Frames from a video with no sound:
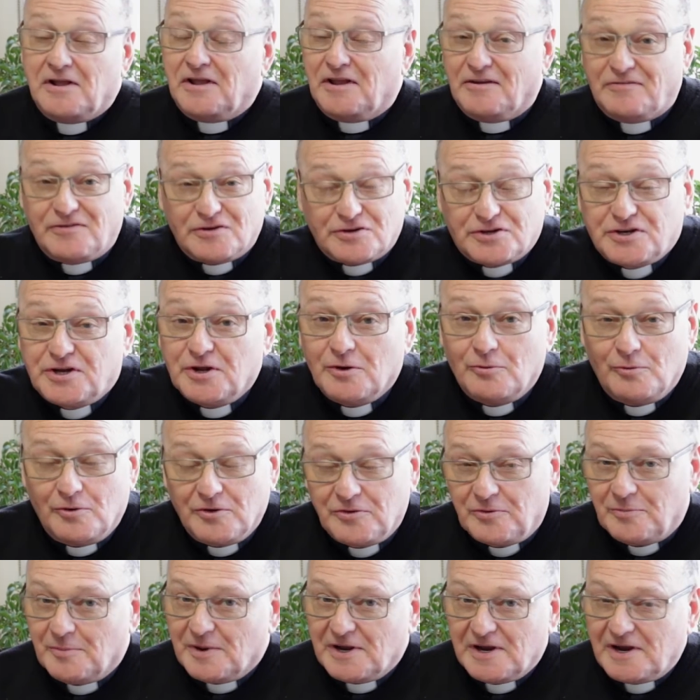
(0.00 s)
If you're still
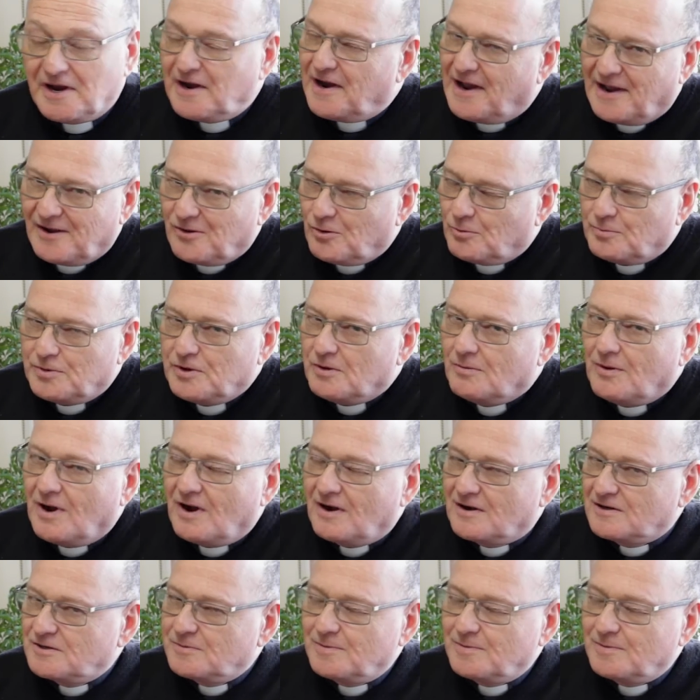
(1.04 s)
with me, and I hope you are,